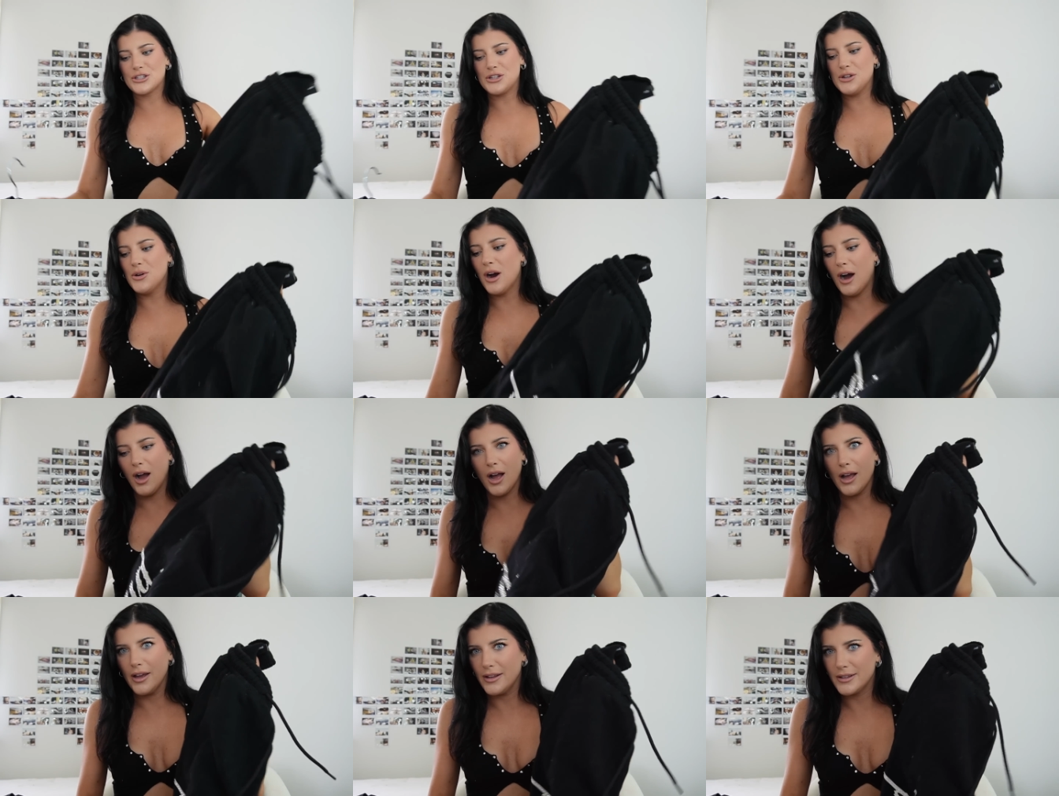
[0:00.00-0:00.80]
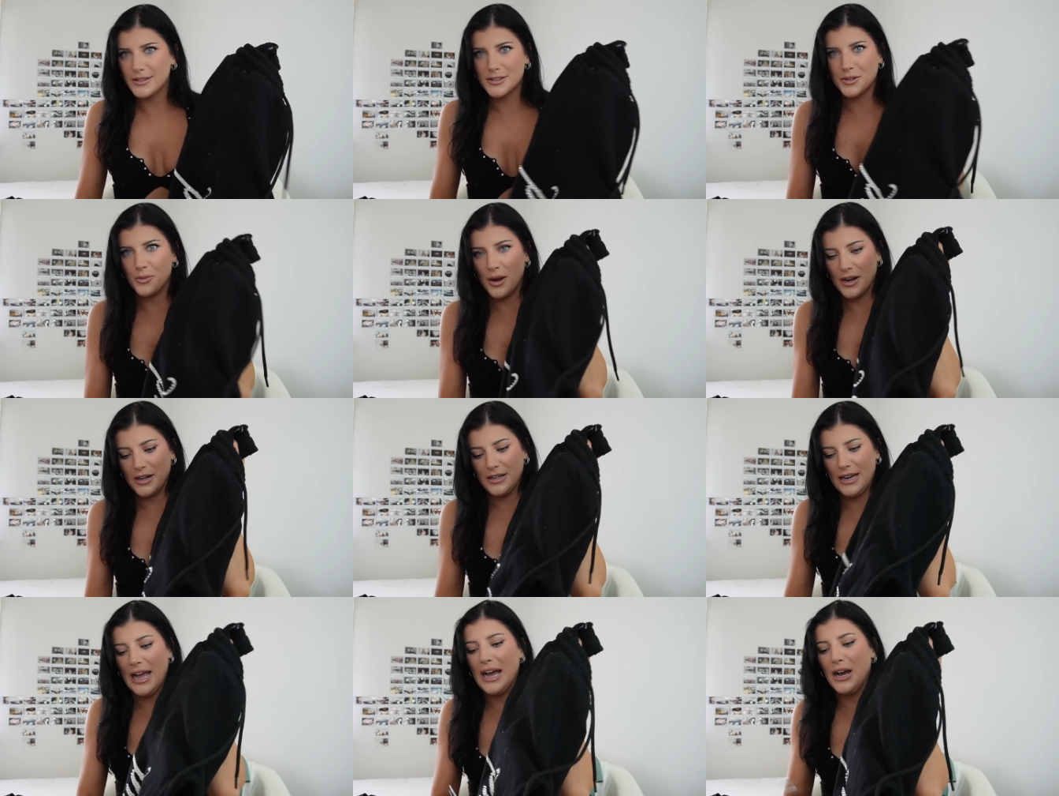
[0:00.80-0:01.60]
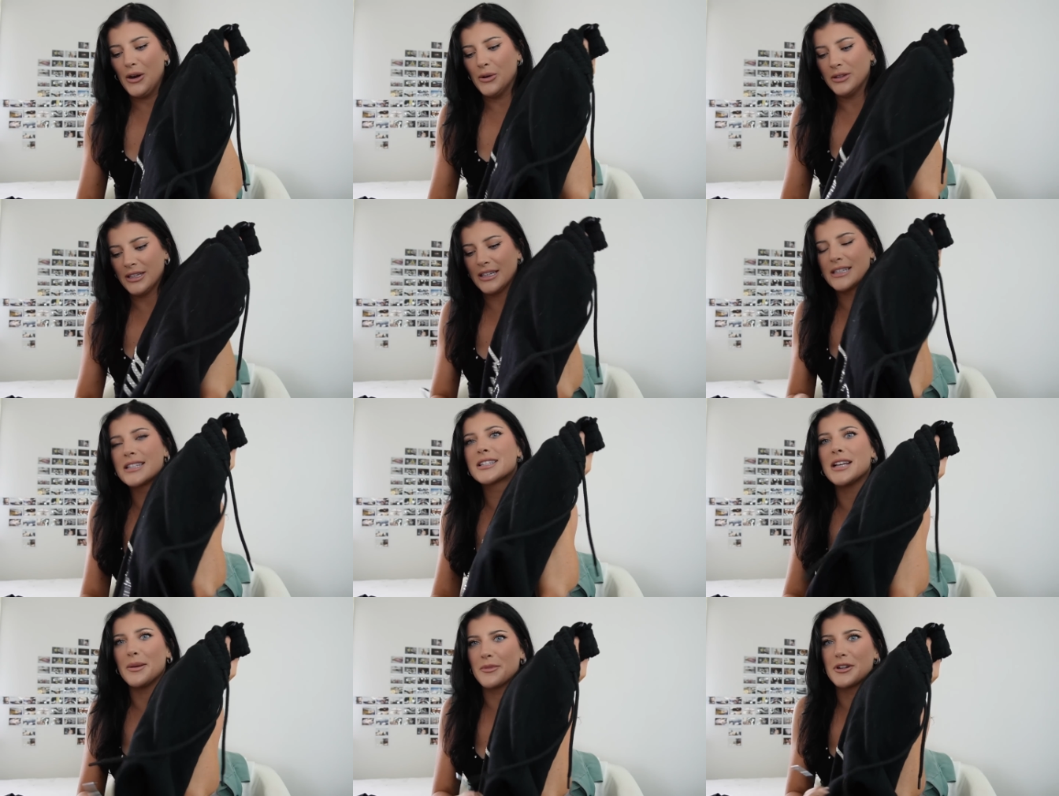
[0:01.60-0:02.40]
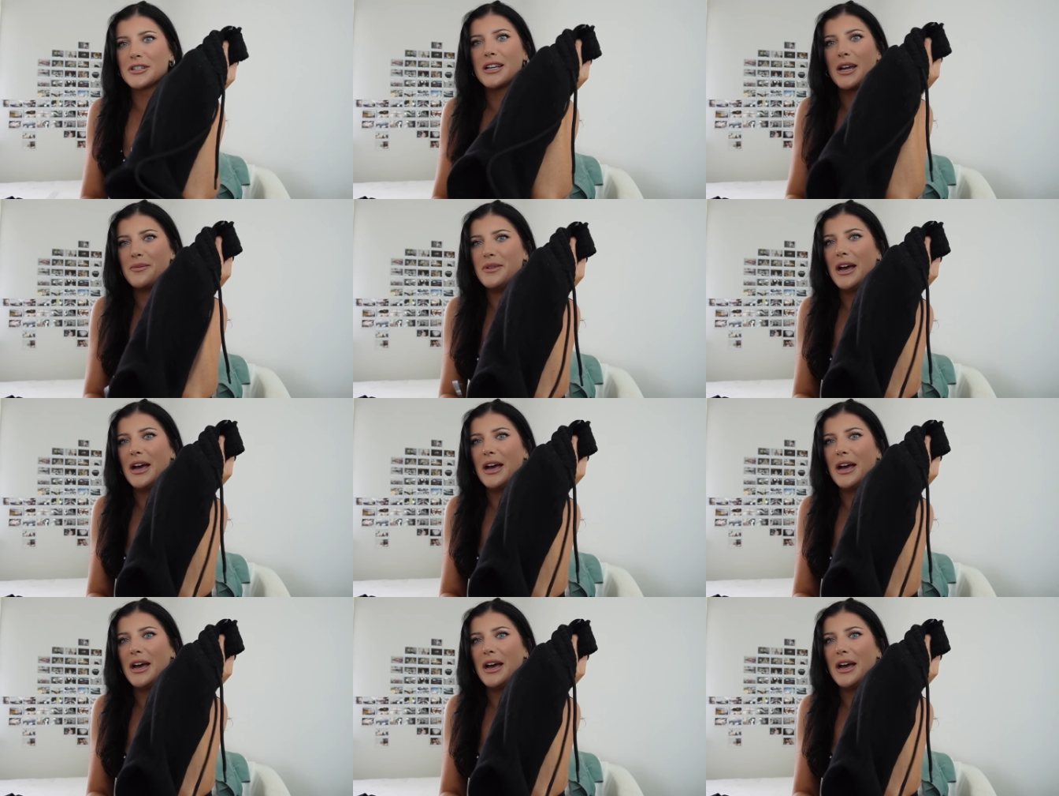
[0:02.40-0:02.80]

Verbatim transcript: too hot to wear it now. Like it's summertime